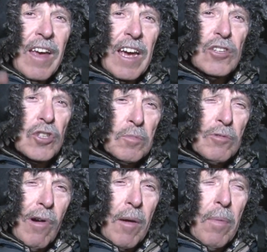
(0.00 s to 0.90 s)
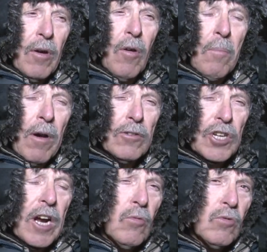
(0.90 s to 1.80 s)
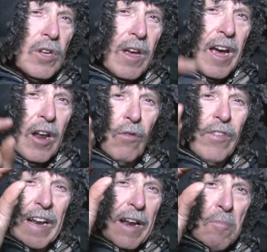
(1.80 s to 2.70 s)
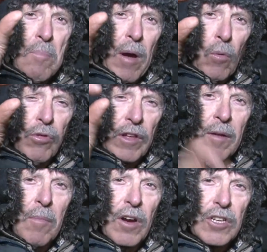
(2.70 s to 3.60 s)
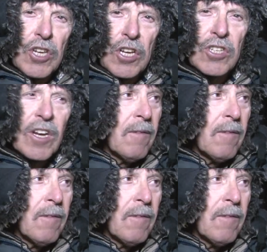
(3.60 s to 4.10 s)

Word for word: Hit the subscribe button on both channels and look for that little bell thing that says,